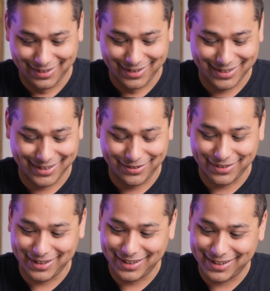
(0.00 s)
Because I
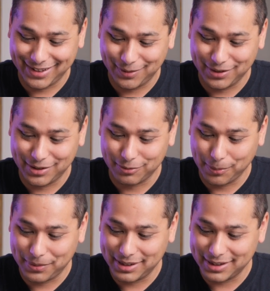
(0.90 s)
don't think once you
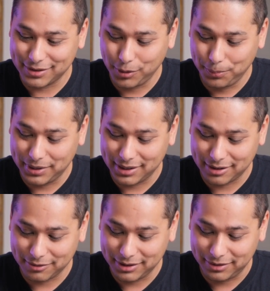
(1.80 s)
rip these things open,
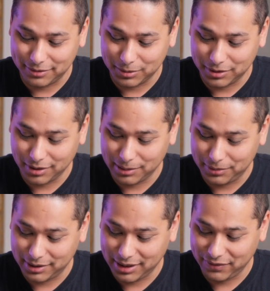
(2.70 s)
it's a real
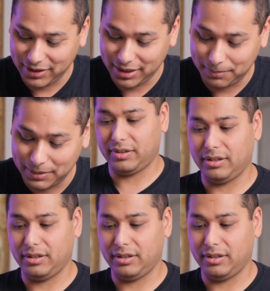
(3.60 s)
returnable kind of item.